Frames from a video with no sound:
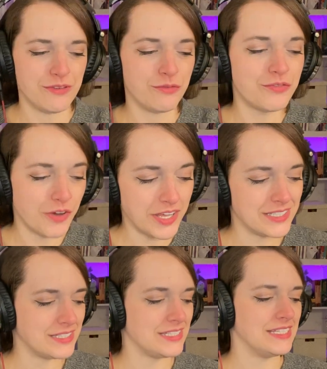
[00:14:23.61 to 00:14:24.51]

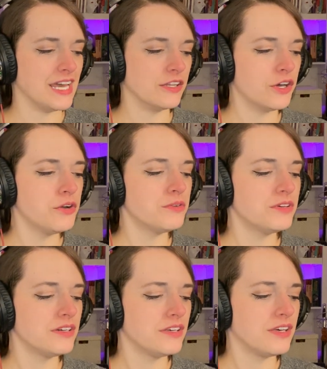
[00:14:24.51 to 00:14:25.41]
fun yellow
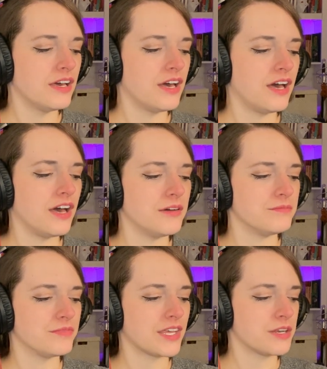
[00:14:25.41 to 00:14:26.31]

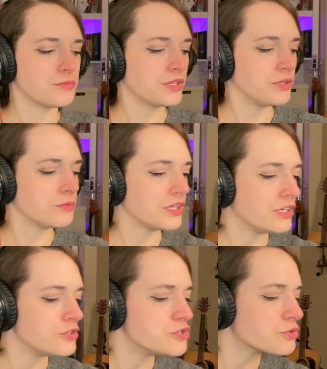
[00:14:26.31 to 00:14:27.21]
that I really,
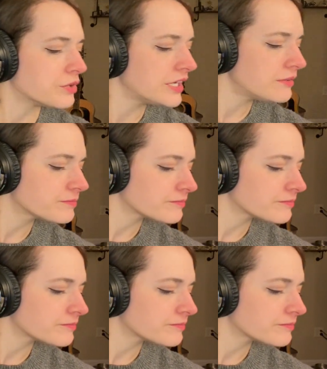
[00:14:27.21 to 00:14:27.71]
really enjoy.